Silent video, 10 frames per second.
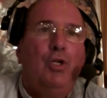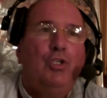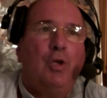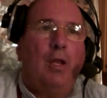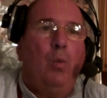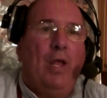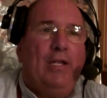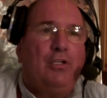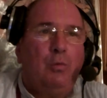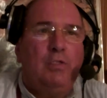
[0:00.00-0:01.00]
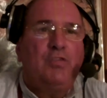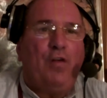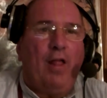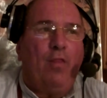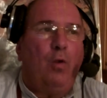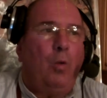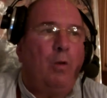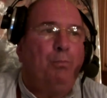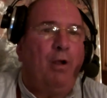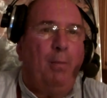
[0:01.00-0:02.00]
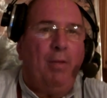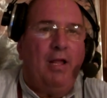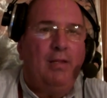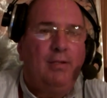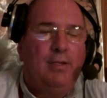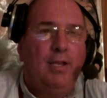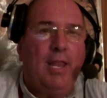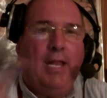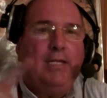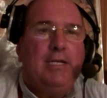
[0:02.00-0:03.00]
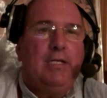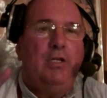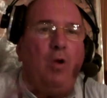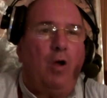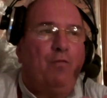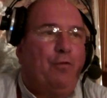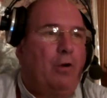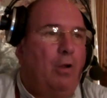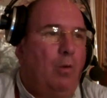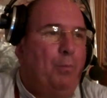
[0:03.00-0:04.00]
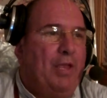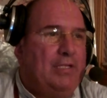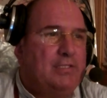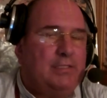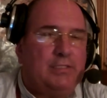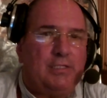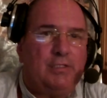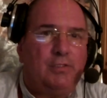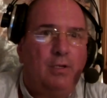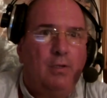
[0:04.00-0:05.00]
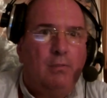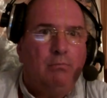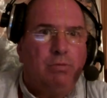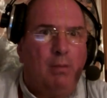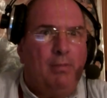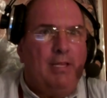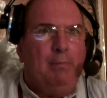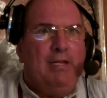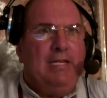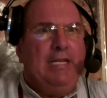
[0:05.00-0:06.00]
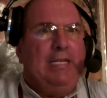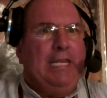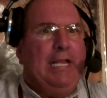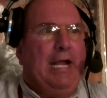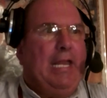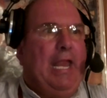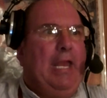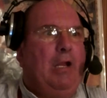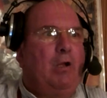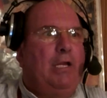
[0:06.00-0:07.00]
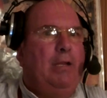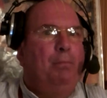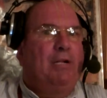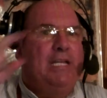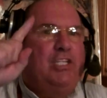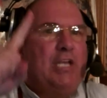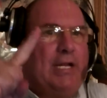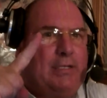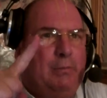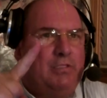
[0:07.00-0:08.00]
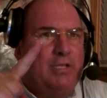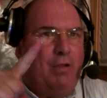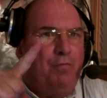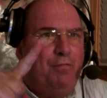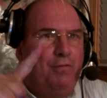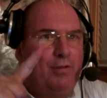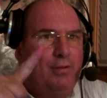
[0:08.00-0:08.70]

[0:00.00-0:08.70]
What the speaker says: So he went to his father, Lord Brahma, and didn't offer obeisances. Brahma immediately got angry, but he checked himself.